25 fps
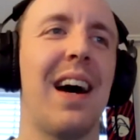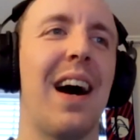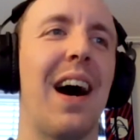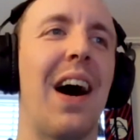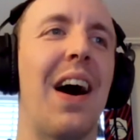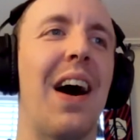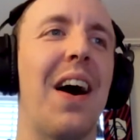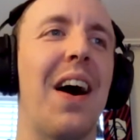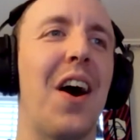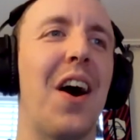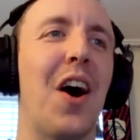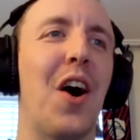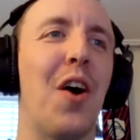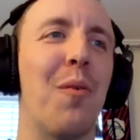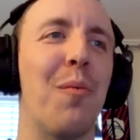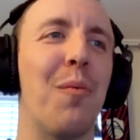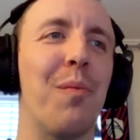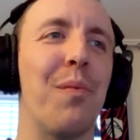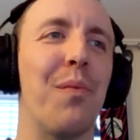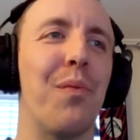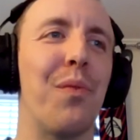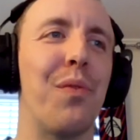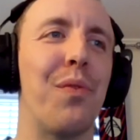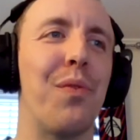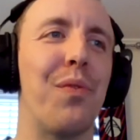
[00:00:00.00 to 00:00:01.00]

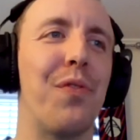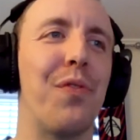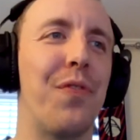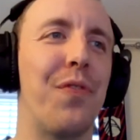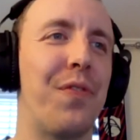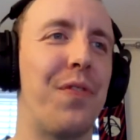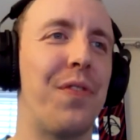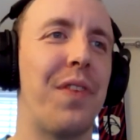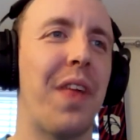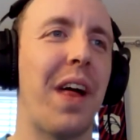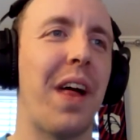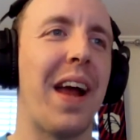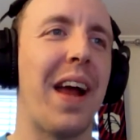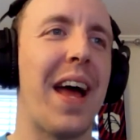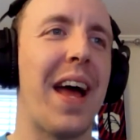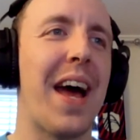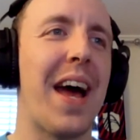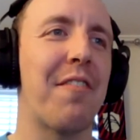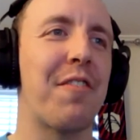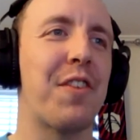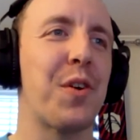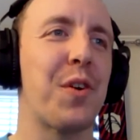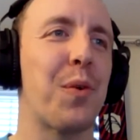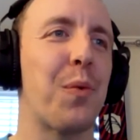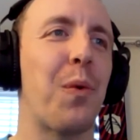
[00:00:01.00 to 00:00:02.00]
um, that I
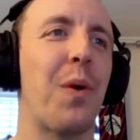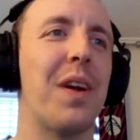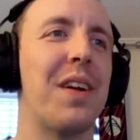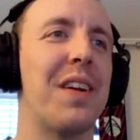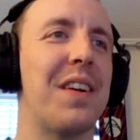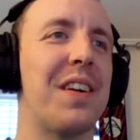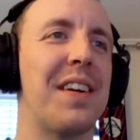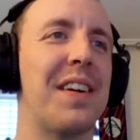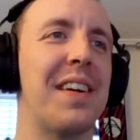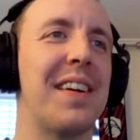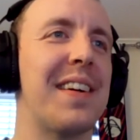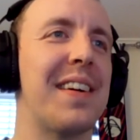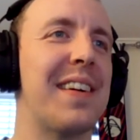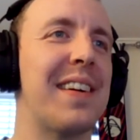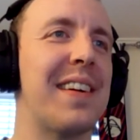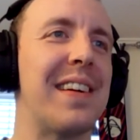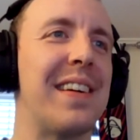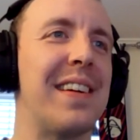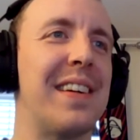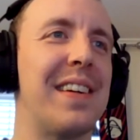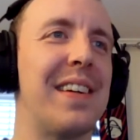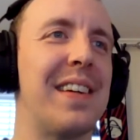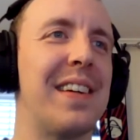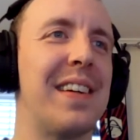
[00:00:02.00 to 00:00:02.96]
have to wonder